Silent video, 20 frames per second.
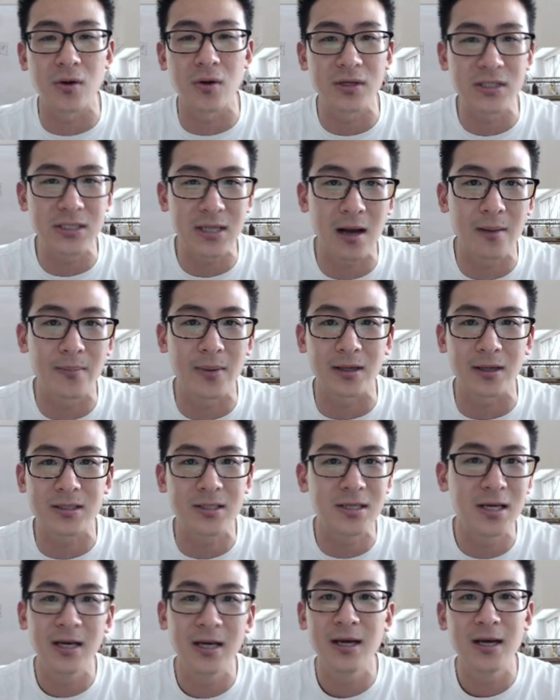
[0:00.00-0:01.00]

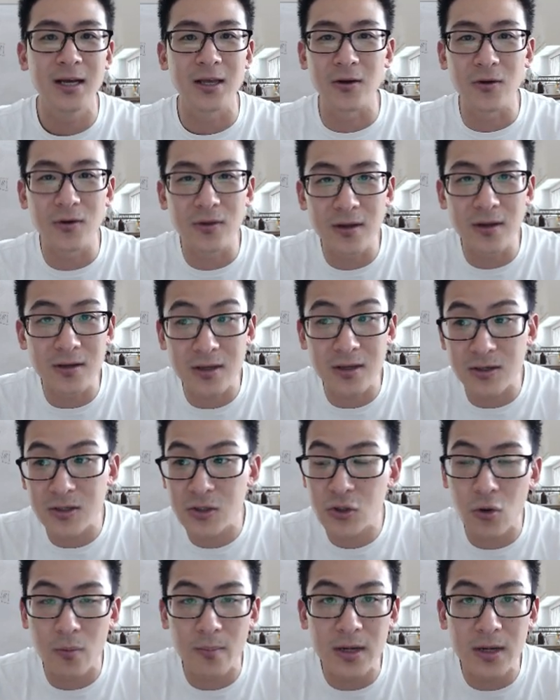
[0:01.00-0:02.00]
Starbucks. You know, there, there's
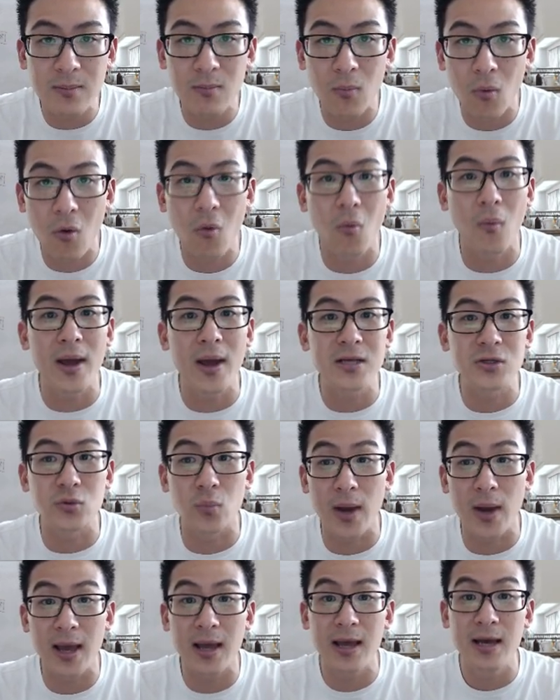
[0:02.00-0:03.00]
so many more ways
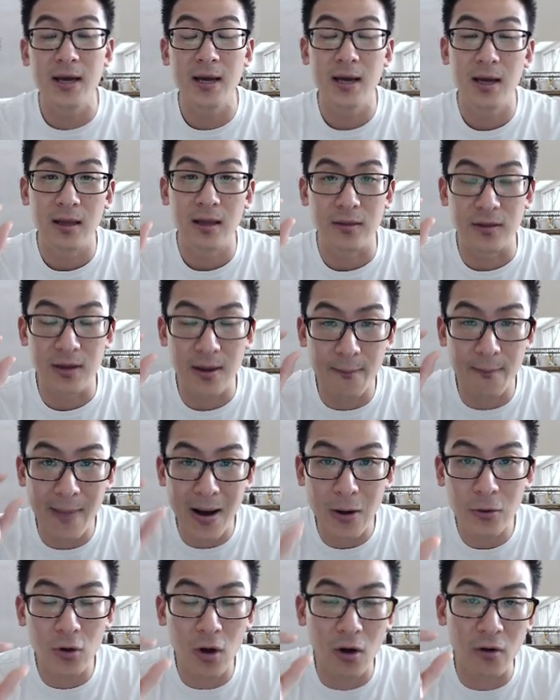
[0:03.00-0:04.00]
where the
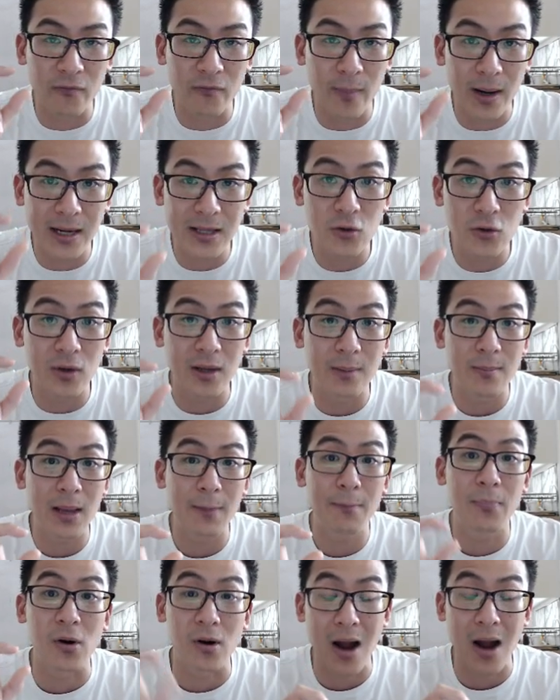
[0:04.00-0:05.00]
amount of money you can
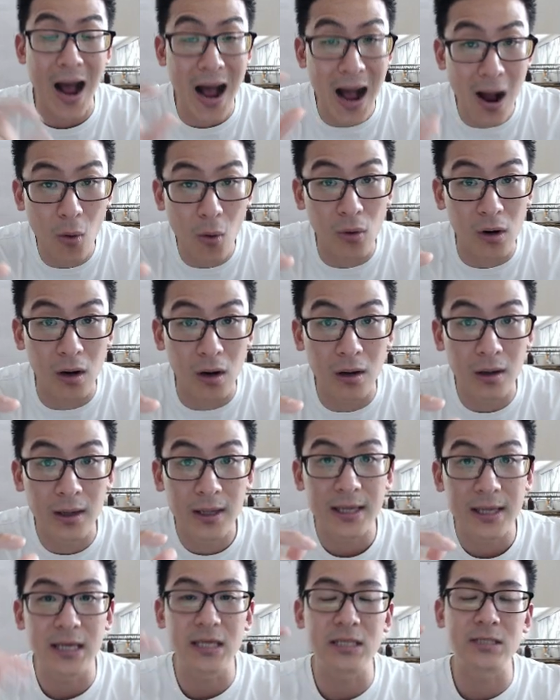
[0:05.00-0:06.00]
make per hour
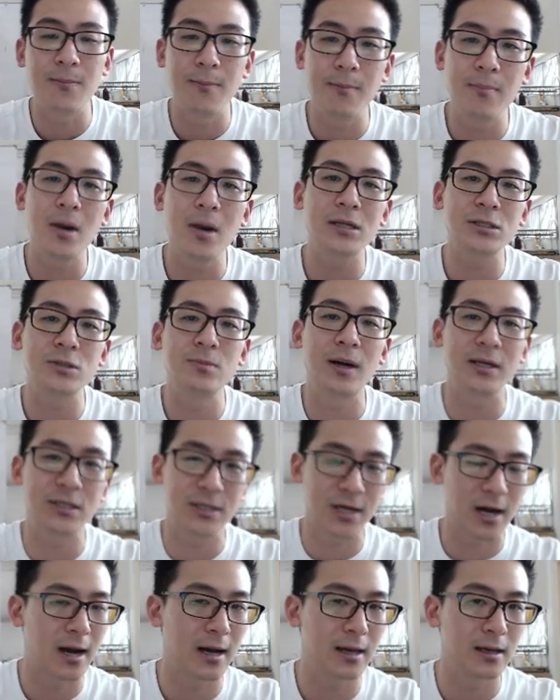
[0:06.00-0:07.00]
is much, much
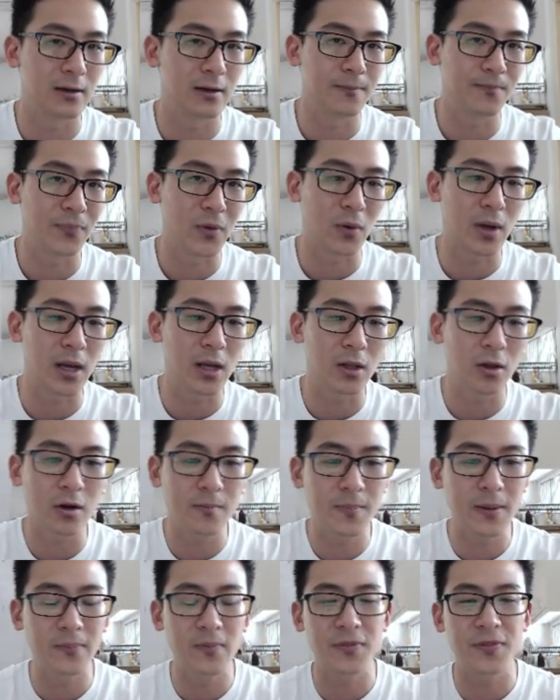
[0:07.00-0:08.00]
higher, okay? A lot of
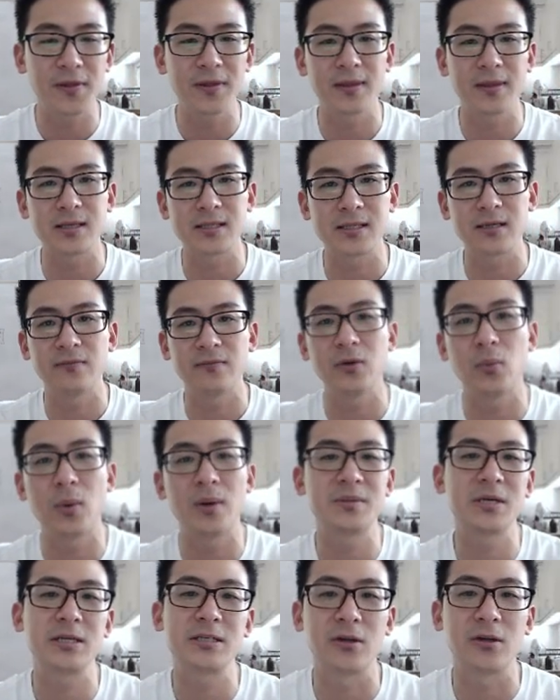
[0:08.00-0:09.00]
people think that survey
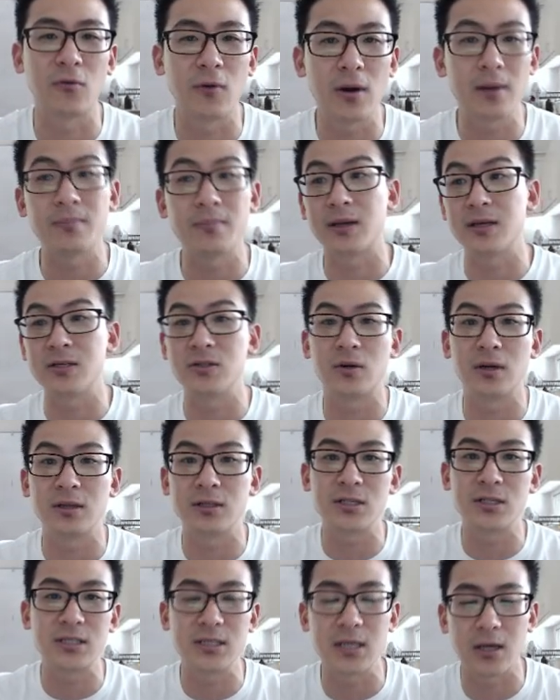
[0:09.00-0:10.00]
websites are great because you can
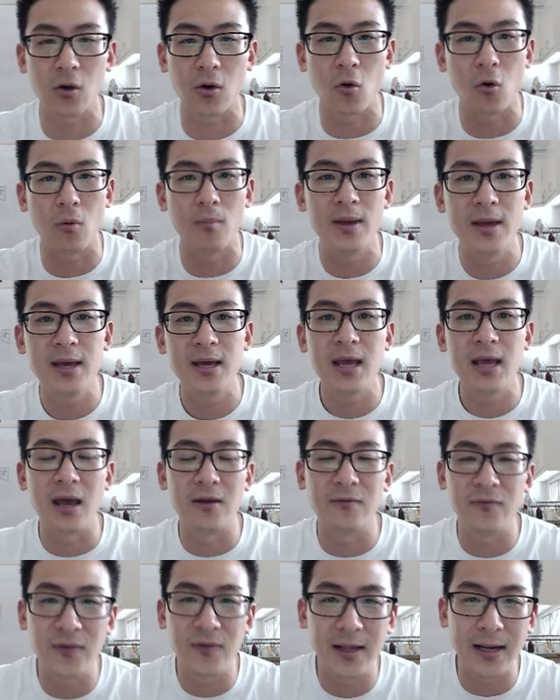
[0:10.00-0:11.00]
just sit at home
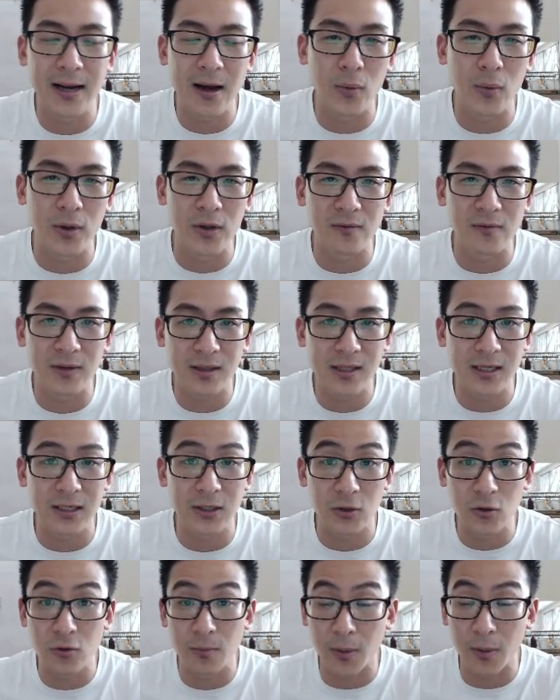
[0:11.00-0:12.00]
and fill it out when you have nothing to
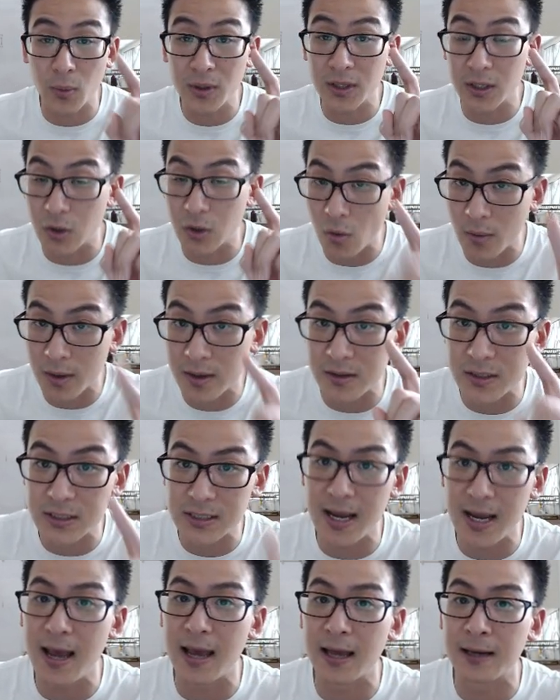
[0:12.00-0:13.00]
do, but what they don't
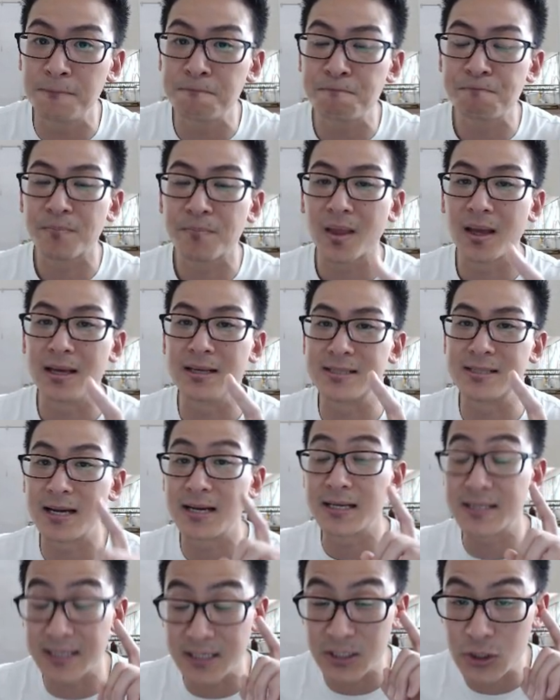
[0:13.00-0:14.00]
understand is that
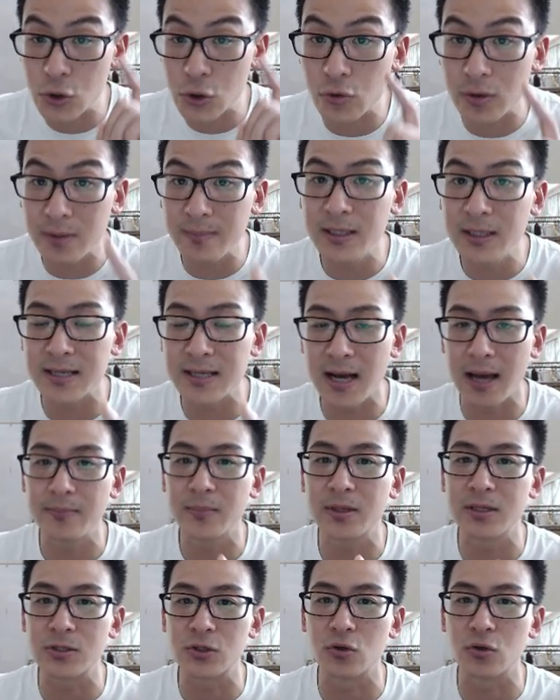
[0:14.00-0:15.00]
it's extremely time
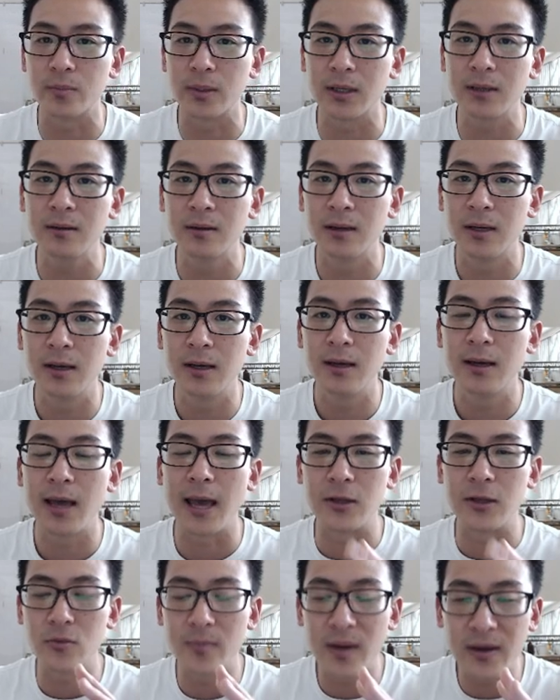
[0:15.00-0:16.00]
consuming
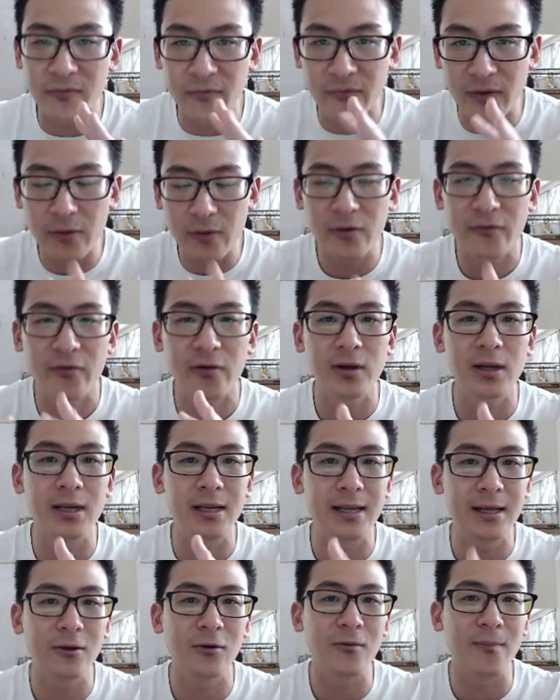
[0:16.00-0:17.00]
and you make very, very
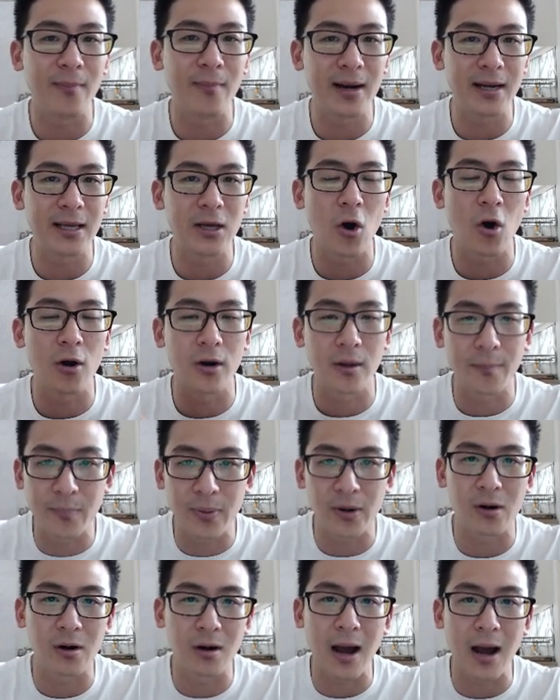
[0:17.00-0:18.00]
little money on a
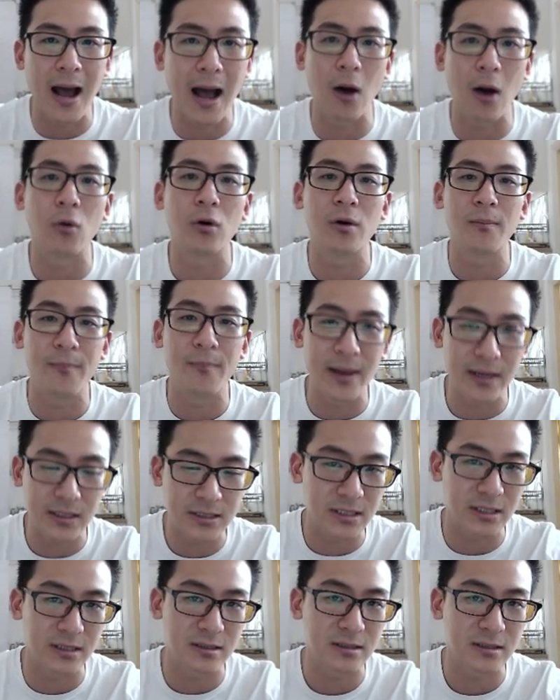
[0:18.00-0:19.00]
per hour
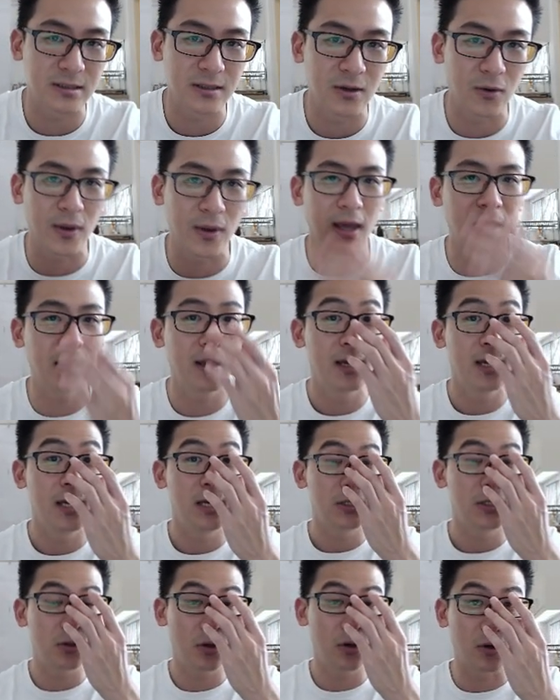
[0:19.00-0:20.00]
basis, okay?
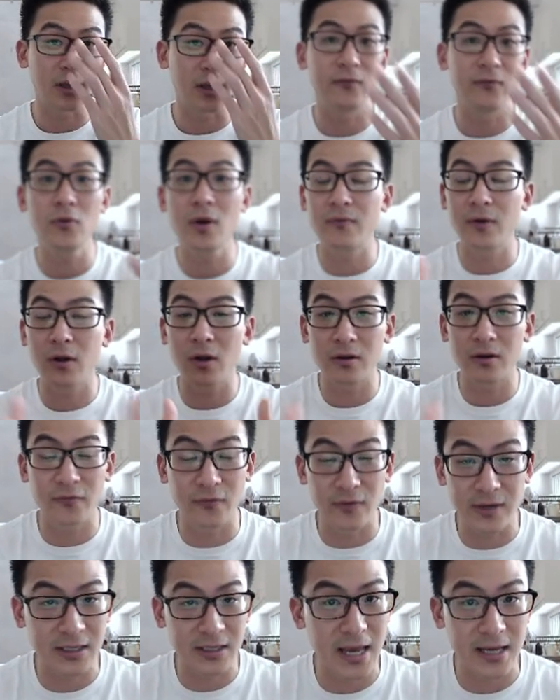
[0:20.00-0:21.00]
So look, if you have a lot of
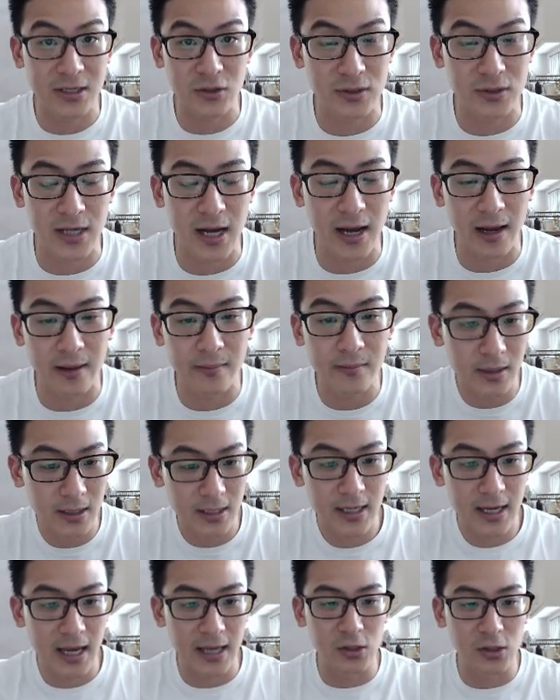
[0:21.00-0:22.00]
extra time
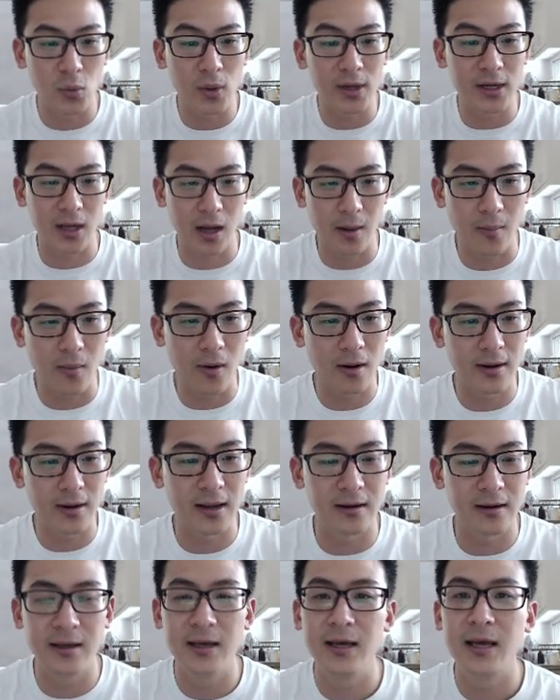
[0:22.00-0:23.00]
and you wanna come on
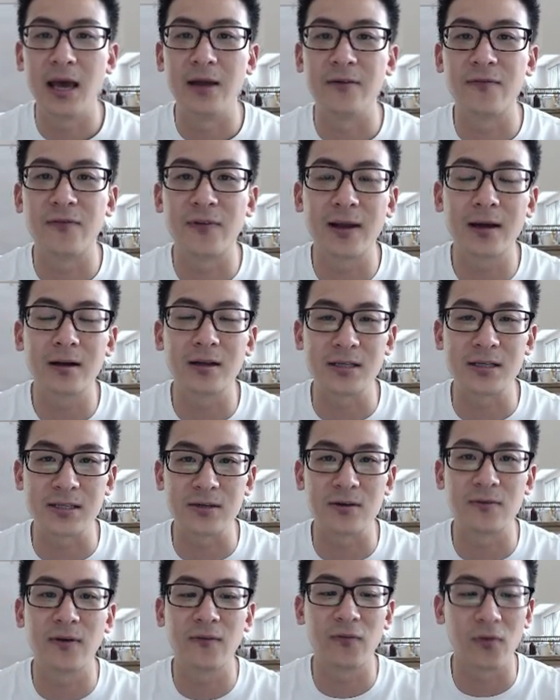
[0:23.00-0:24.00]
and, and fill out a
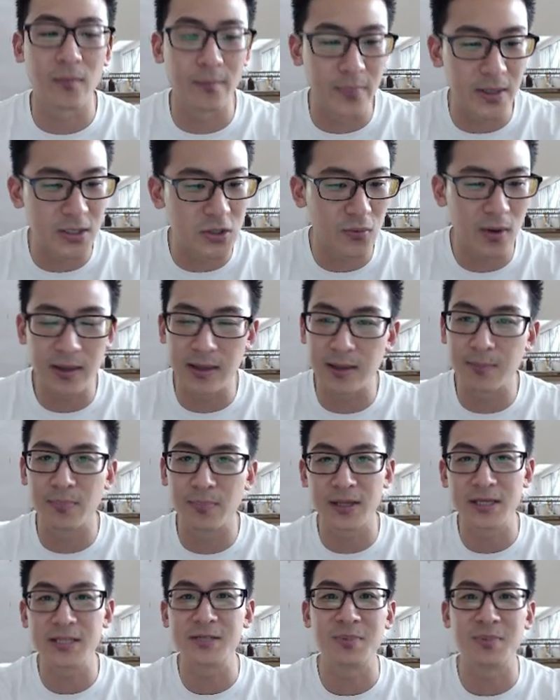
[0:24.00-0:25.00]
survey from BizRate, then
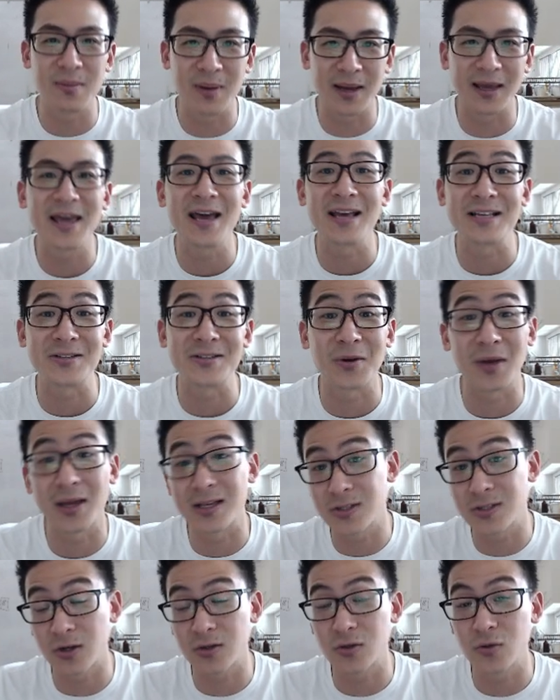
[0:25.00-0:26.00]
please be my guest, okay?
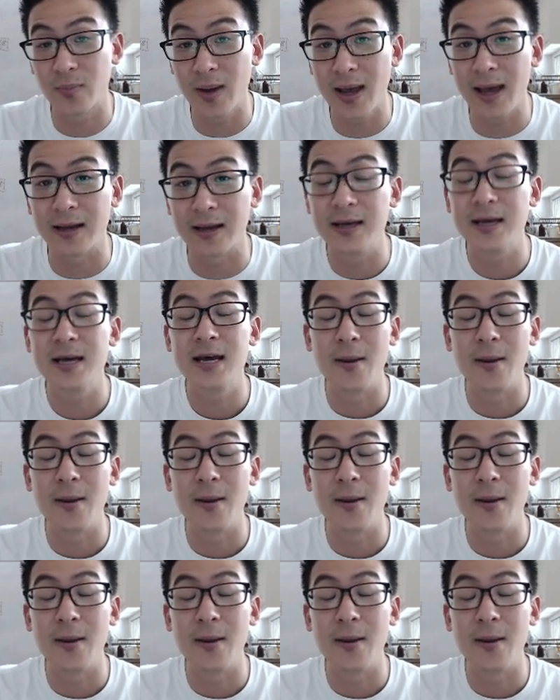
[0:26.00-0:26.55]
It's not too bad.